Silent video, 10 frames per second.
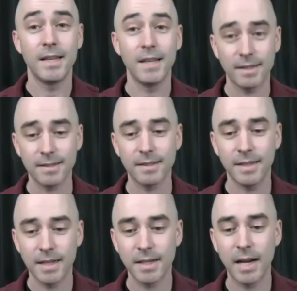Yes.
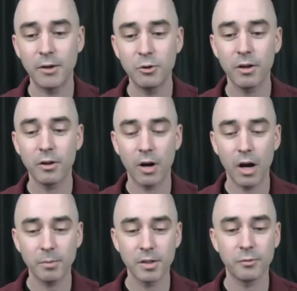And I do have other
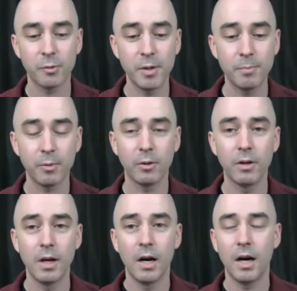options for
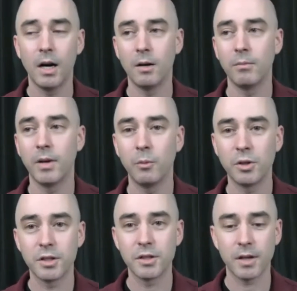people,
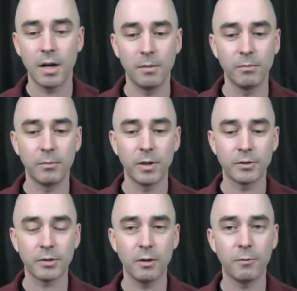which is
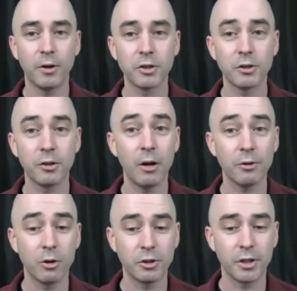it's called functional
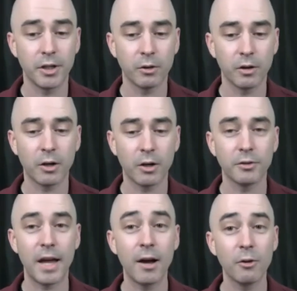health coaching, or I call
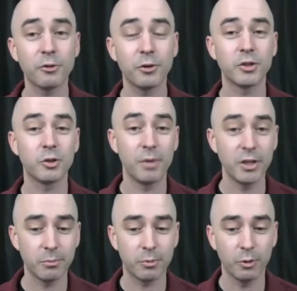it the health
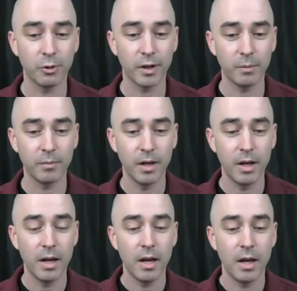transformation program.
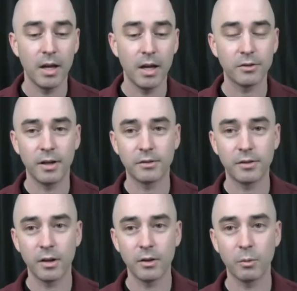And it's
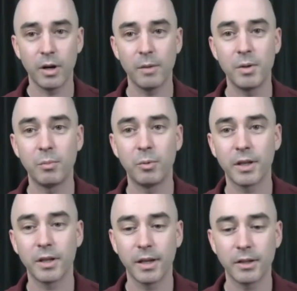another way that people
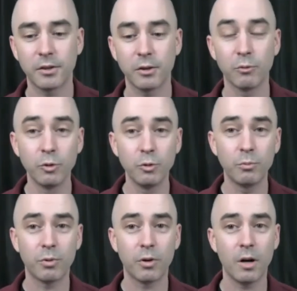can get to the root
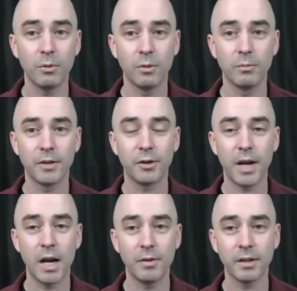problem that they're
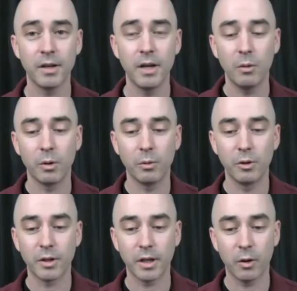having, where we
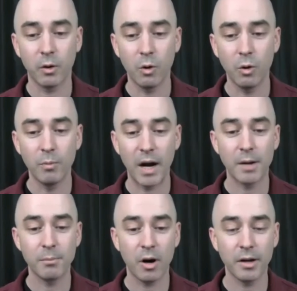look at the whole
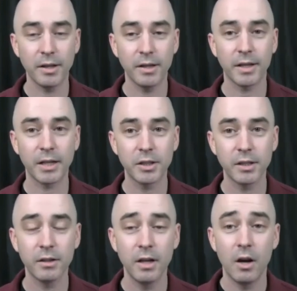mind-body
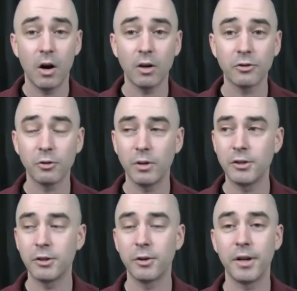connection, also
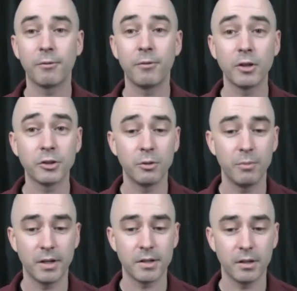integrating functional
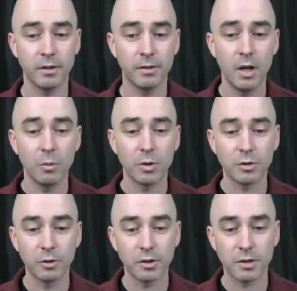medicine,
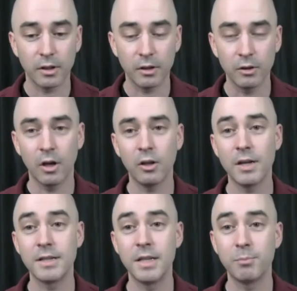which looks a
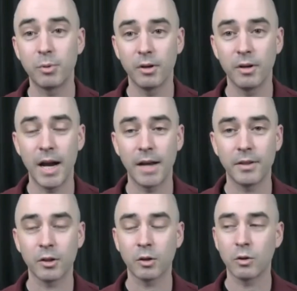lot deeper at
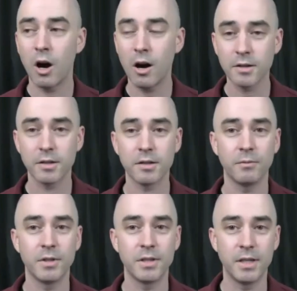the causes
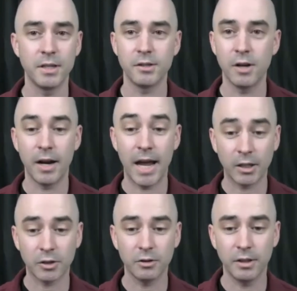of disease, not
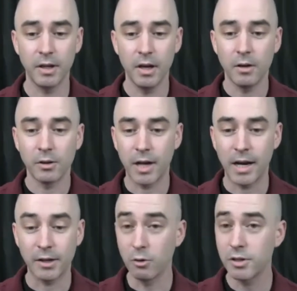actually
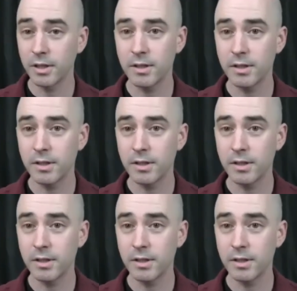diagnosing a